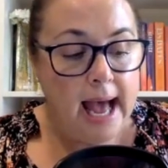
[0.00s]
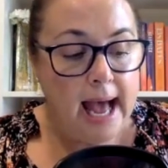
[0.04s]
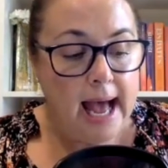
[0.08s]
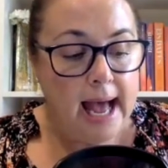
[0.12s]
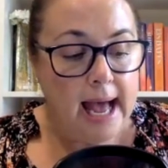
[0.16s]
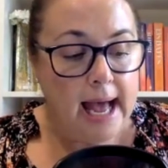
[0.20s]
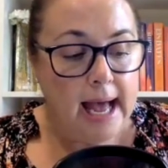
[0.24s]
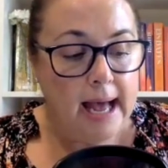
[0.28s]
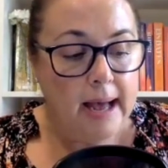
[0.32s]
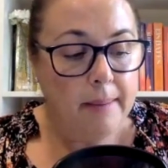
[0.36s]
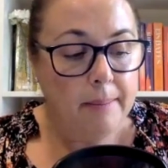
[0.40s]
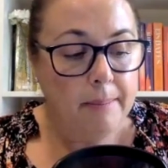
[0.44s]

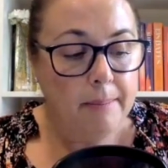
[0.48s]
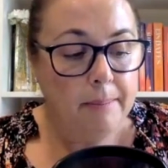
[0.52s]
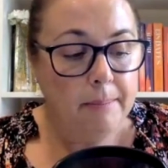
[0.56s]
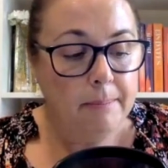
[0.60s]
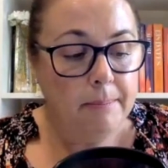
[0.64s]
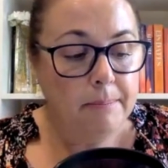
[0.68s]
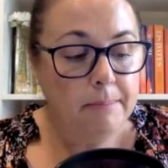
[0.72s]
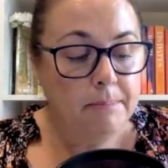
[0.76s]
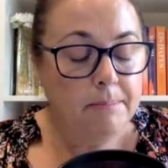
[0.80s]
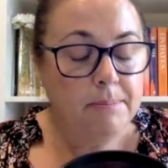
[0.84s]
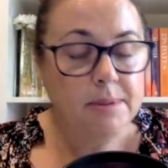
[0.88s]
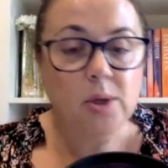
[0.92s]

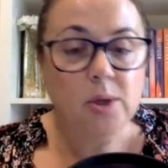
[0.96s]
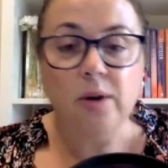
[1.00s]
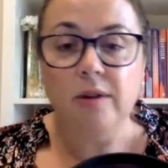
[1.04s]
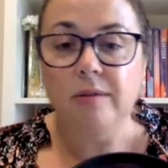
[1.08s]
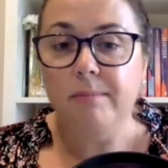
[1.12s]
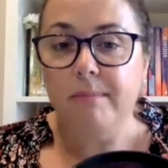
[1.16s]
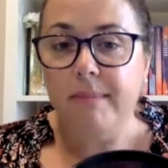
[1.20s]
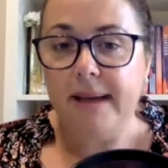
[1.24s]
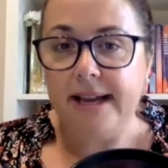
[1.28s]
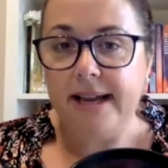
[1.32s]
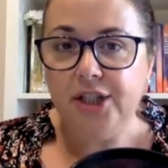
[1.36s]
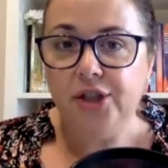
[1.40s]
Sort of
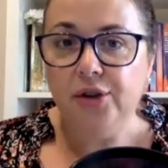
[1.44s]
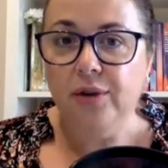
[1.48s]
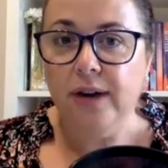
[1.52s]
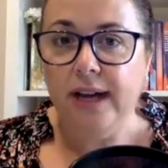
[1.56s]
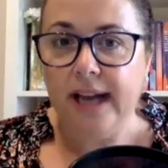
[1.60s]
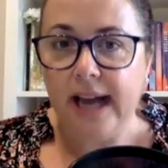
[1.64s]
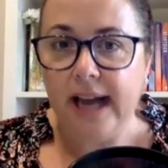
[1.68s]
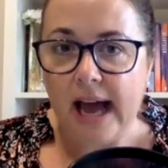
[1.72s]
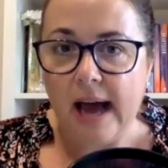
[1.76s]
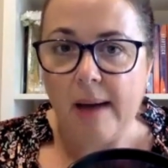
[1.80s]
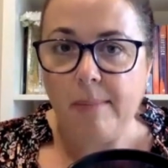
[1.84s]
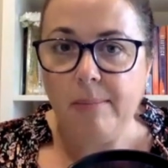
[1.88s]

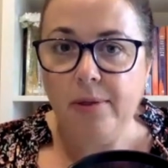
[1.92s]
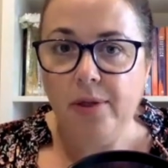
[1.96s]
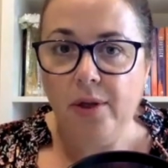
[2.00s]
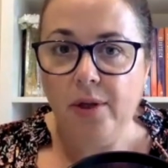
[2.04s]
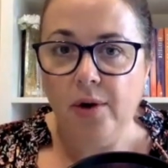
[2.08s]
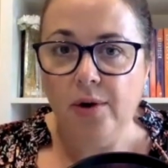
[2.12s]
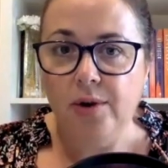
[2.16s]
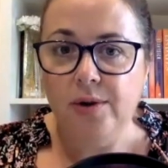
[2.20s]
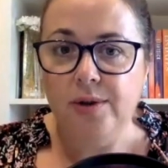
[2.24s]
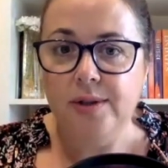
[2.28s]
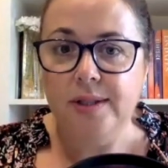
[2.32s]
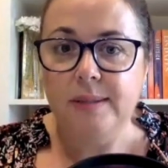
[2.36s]
measuring up
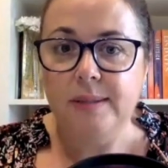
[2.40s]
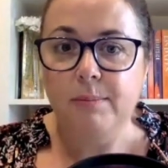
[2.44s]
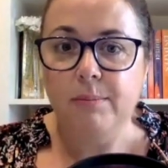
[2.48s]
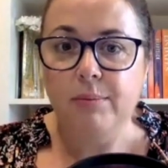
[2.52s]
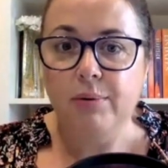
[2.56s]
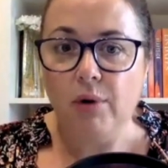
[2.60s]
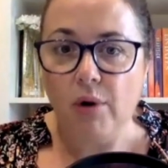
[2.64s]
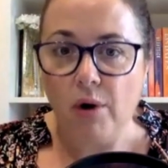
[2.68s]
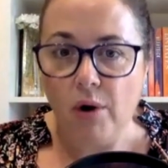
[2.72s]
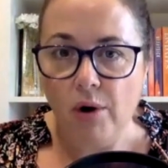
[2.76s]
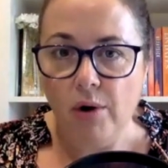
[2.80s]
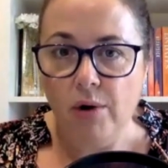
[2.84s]
those
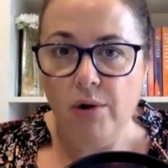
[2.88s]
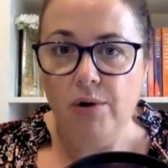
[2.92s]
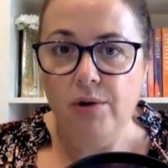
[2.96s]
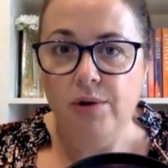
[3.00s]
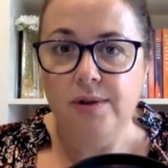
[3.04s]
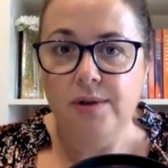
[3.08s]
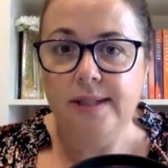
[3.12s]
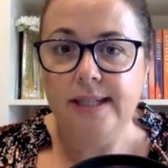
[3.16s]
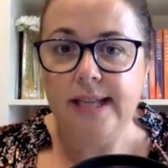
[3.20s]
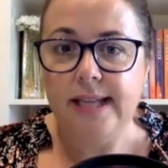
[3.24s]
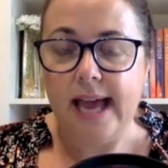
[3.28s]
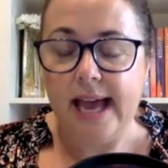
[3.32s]

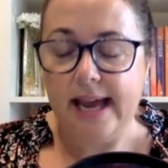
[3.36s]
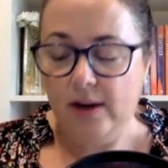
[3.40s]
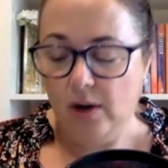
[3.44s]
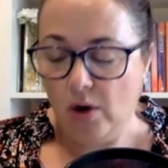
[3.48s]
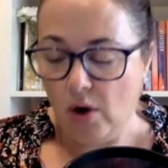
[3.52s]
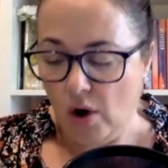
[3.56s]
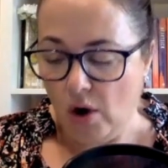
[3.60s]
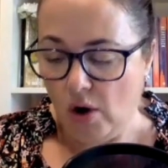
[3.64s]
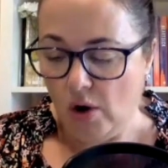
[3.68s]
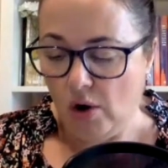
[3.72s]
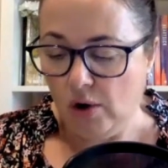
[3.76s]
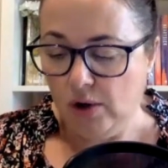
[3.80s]
pros and
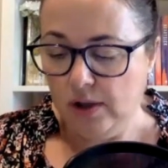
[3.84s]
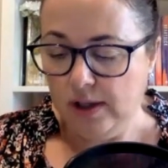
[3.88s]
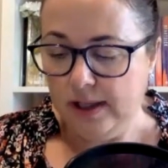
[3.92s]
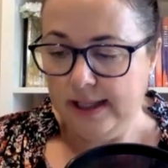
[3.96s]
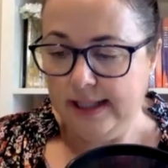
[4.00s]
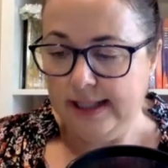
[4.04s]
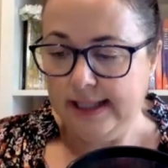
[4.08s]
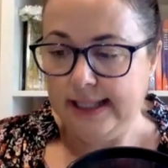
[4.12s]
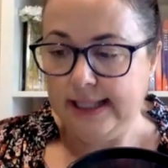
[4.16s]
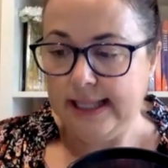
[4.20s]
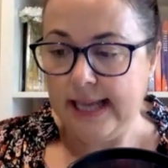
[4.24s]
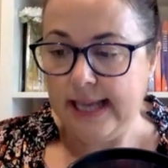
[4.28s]

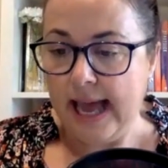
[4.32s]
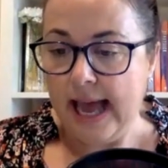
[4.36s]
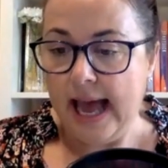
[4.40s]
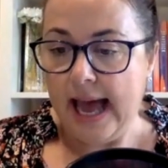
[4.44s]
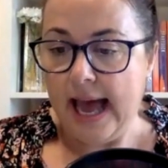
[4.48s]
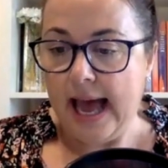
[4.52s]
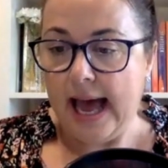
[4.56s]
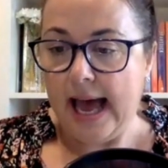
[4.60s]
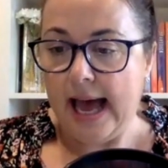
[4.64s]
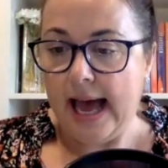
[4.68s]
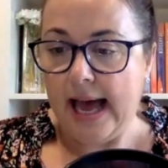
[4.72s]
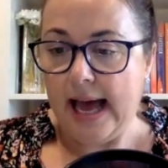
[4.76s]
cons,
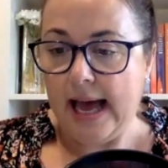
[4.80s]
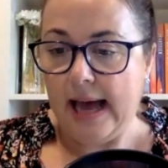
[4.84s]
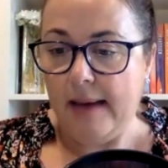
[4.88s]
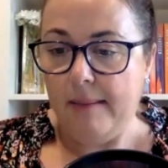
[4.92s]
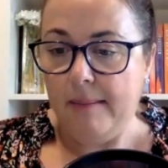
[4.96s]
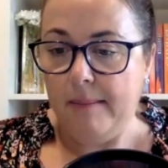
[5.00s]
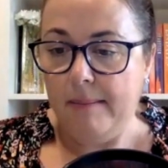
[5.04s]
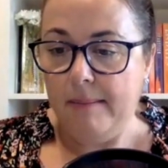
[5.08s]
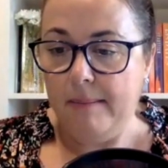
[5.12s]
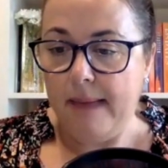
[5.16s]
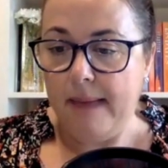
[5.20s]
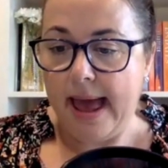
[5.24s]

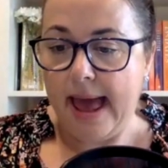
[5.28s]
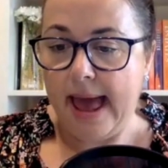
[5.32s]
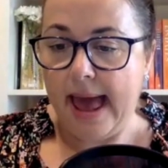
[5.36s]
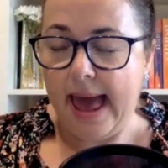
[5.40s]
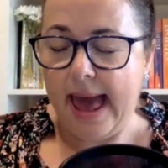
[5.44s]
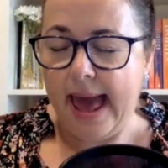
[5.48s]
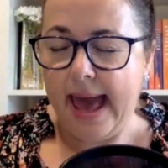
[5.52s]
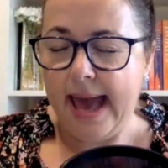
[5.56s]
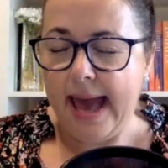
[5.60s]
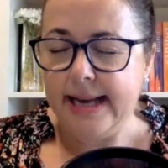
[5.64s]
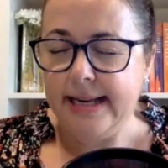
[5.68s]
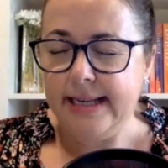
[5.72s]

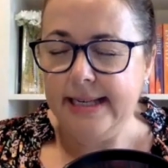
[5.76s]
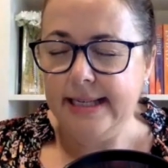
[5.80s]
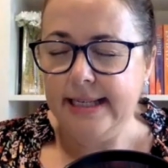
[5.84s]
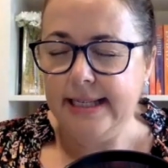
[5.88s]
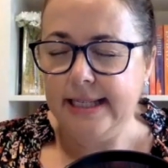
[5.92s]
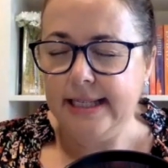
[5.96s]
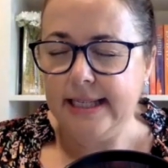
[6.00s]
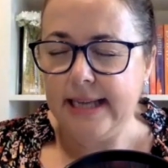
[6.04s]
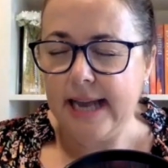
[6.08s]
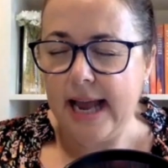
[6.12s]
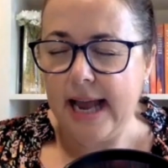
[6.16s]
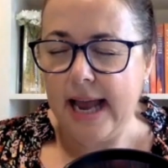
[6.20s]

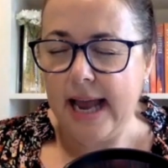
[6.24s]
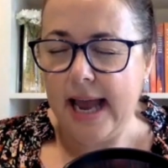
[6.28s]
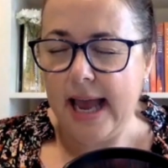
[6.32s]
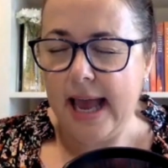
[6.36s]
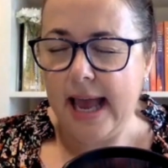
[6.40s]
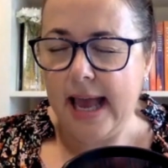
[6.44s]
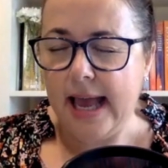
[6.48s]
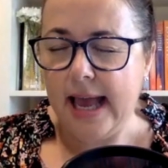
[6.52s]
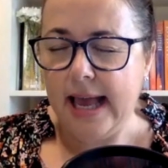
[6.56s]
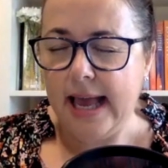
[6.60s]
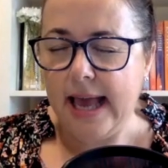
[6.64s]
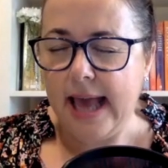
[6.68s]
and
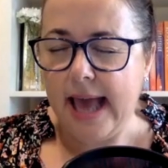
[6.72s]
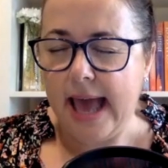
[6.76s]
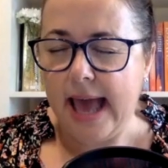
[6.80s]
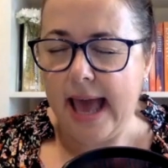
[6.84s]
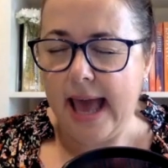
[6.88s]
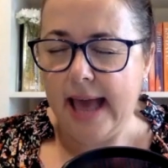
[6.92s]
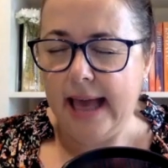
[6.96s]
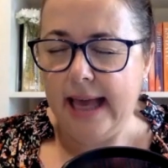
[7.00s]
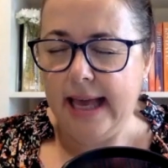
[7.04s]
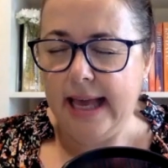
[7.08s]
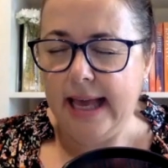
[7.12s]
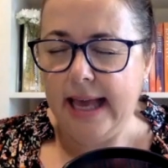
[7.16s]

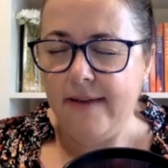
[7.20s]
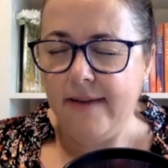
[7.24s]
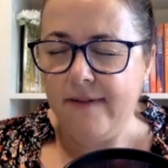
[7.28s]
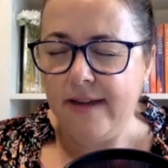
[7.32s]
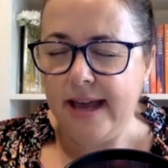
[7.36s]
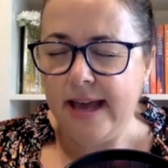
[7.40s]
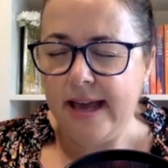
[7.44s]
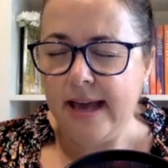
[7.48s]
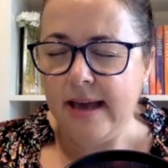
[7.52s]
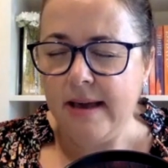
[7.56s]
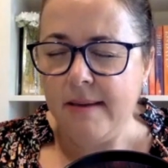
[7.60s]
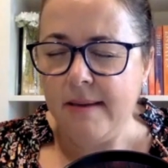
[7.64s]

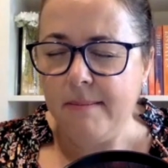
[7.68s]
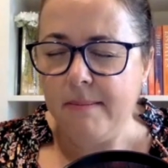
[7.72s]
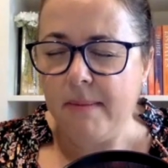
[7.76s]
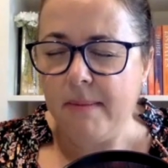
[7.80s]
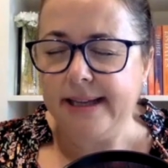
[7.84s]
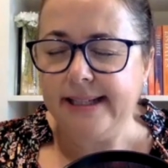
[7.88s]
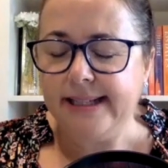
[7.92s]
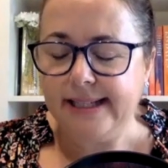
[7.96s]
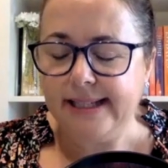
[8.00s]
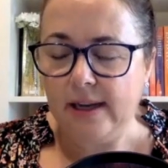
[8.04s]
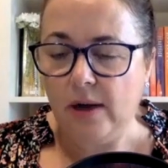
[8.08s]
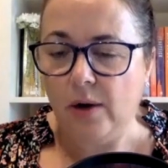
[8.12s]
giving
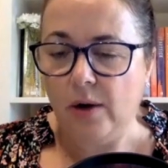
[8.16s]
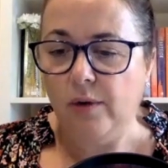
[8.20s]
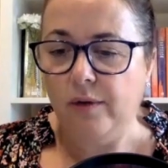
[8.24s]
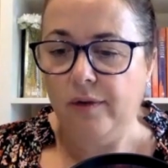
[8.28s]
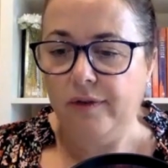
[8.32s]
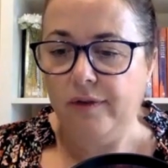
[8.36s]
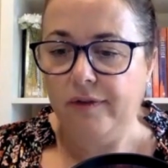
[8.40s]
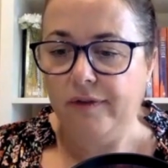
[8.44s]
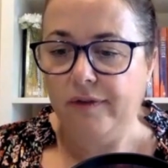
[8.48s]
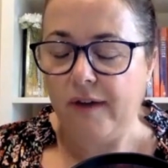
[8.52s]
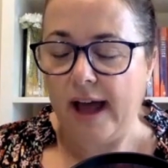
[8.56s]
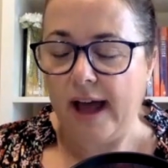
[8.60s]

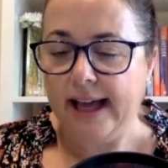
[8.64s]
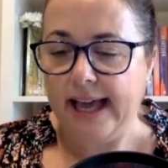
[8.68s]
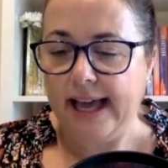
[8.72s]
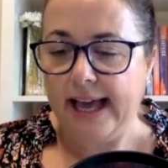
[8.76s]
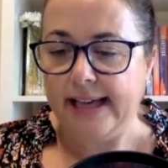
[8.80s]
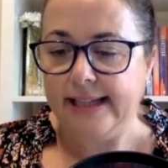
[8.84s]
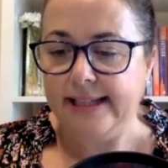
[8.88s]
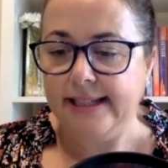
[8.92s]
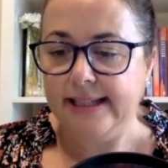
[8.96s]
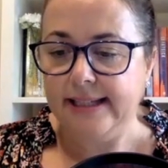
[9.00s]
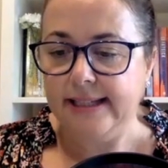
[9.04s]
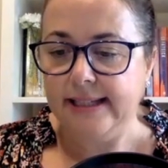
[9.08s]
myself, I
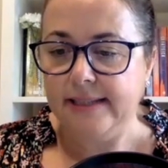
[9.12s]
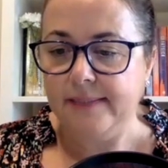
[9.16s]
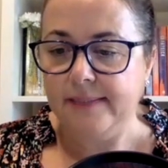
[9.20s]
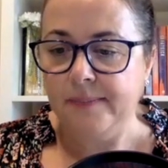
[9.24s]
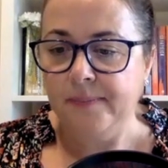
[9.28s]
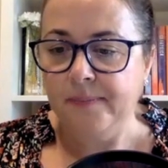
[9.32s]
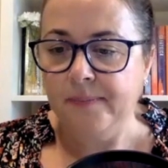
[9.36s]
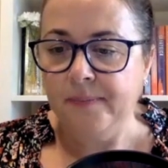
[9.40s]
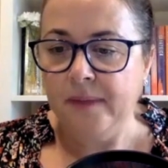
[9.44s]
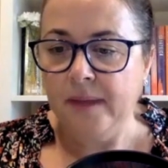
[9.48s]
guess,